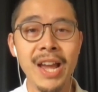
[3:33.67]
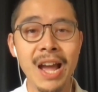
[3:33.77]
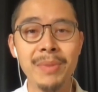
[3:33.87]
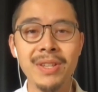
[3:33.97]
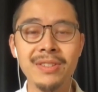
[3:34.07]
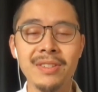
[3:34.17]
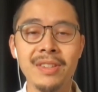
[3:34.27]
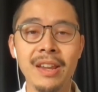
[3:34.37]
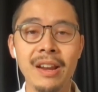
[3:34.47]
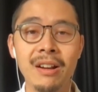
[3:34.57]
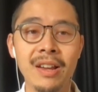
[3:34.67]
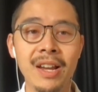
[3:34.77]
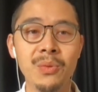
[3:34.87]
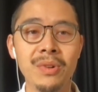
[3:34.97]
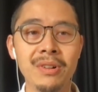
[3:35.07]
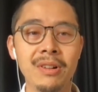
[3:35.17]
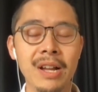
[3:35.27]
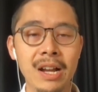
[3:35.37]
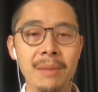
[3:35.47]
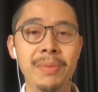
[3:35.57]
what happens is that the airline
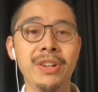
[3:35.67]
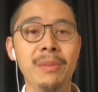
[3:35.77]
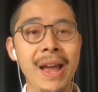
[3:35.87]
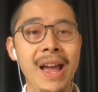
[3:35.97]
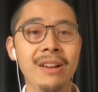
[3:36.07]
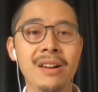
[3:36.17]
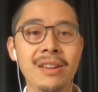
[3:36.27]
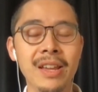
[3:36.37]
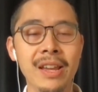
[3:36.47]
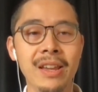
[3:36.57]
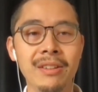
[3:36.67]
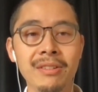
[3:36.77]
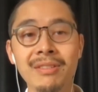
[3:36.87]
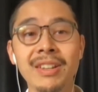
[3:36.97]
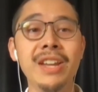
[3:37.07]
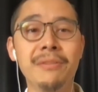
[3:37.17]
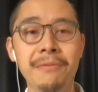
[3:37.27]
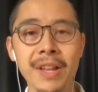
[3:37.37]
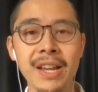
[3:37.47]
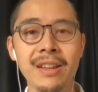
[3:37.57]
will put your bag on a later
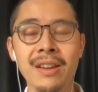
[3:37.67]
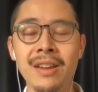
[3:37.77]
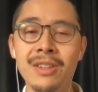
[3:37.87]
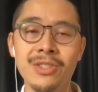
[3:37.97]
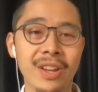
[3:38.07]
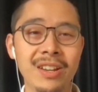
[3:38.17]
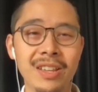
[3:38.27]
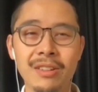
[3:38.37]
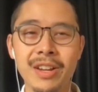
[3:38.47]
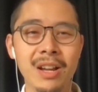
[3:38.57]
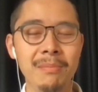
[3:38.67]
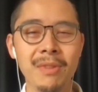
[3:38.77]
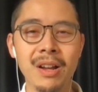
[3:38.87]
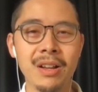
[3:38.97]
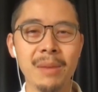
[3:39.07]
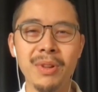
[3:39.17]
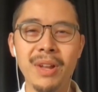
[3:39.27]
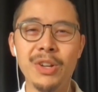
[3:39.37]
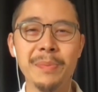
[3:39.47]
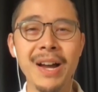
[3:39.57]
flight. So it can either come a couple
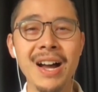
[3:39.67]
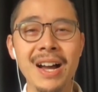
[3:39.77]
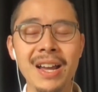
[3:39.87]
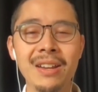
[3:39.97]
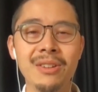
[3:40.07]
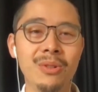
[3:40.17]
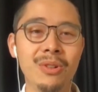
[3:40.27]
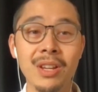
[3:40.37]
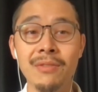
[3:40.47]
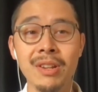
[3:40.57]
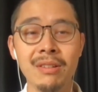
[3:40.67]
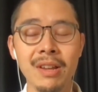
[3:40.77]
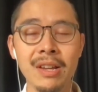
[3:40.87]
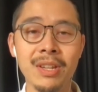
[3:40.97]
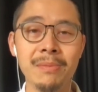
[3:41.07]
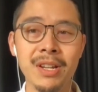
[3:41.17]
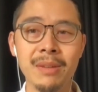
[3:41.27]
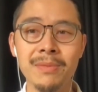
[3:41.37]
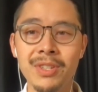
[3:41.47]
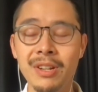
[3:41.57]
hours behind or even
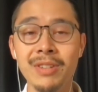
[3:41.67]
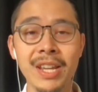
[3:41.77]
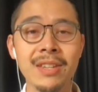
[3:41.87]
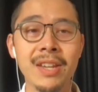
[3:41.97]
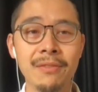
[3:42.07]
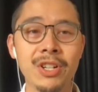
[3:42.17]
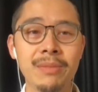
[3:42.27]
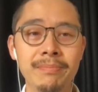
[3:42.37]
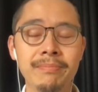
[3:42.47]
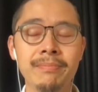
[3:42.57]
sometimes, you know, days after.